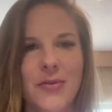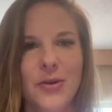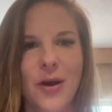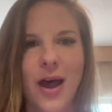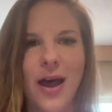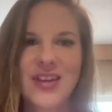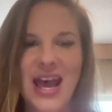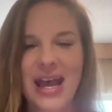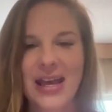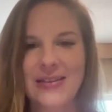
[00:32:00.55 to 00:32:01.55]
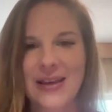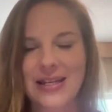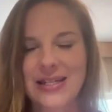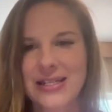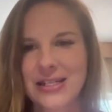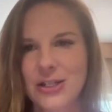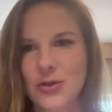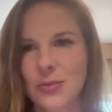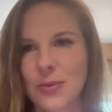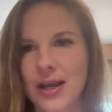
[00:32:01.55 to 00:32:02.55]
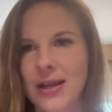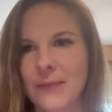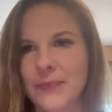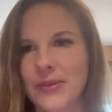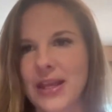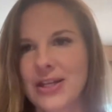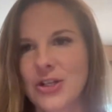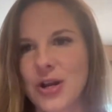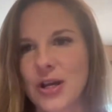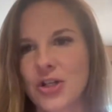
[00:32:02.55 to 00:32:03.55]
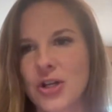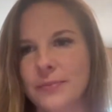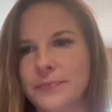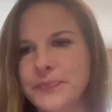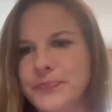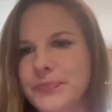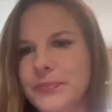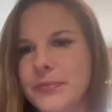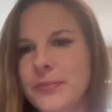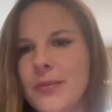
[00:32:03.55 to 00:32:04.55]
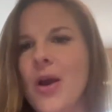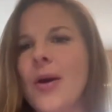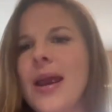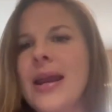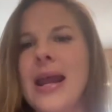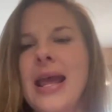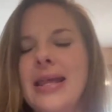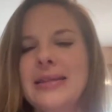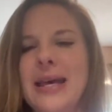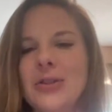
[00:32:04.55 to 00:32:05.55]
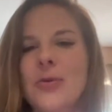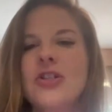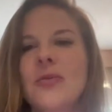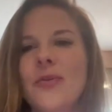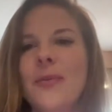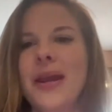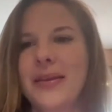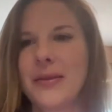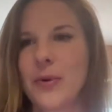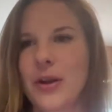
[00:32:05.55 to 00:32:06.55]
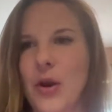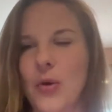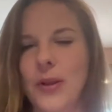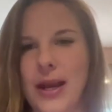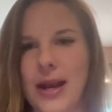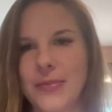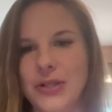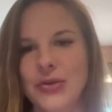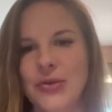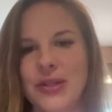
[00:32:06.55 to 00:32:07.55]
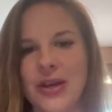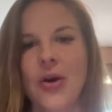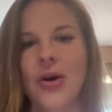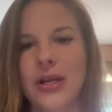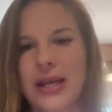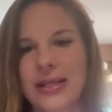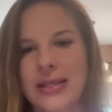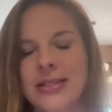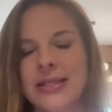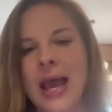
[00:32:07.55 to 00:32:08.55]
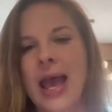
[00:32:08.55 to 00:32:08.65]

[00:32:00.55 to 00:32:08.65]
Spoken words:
So I'll have to add that into my introduction. All right, last question for me, and then we're going to open it up to the audience.